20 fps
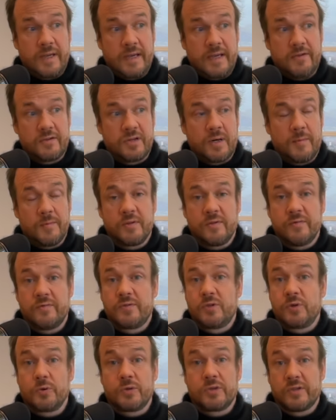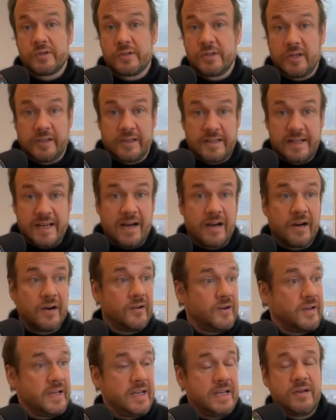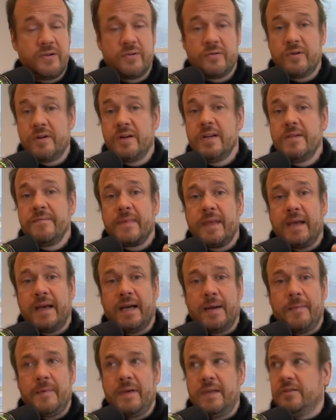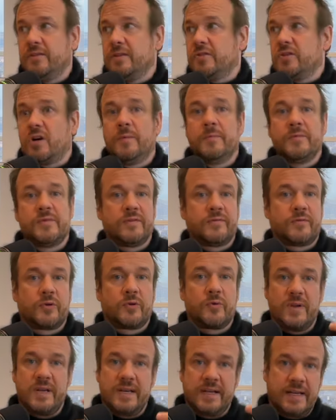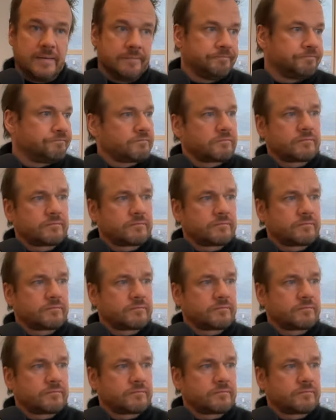in terms of social solidarity or in terms of creating